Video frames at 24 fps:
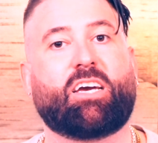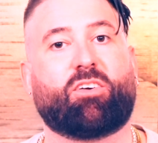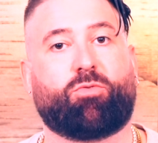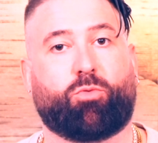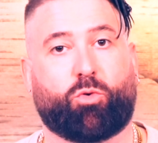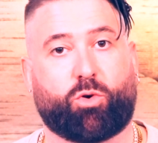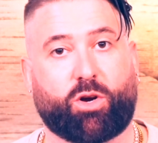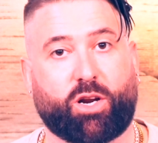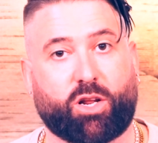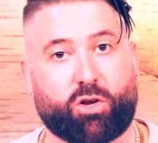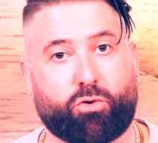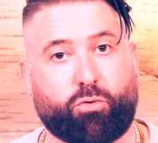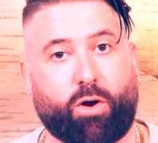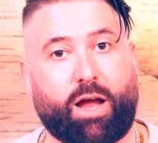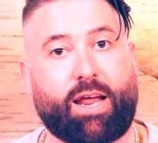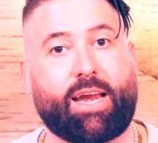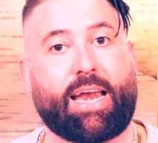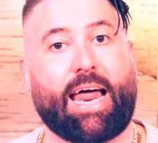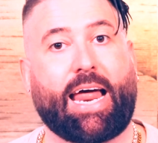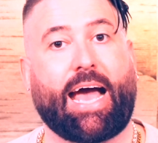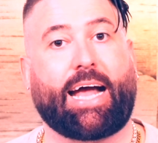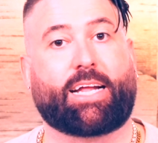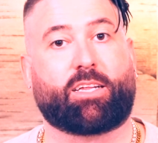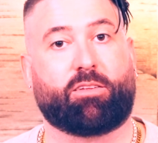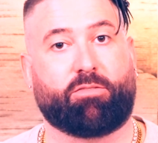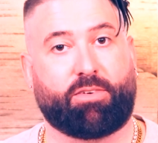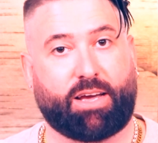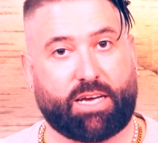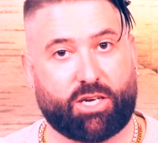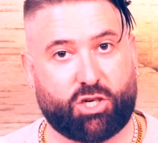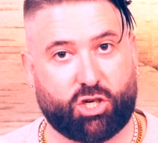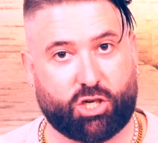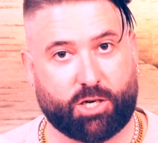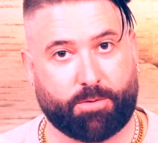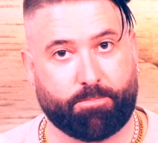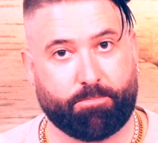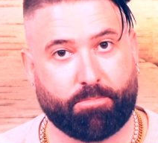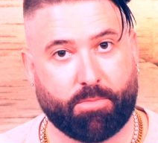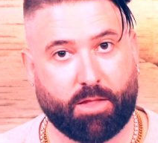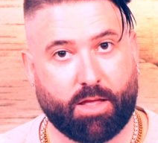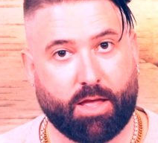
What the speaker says: if we're going to create an activation.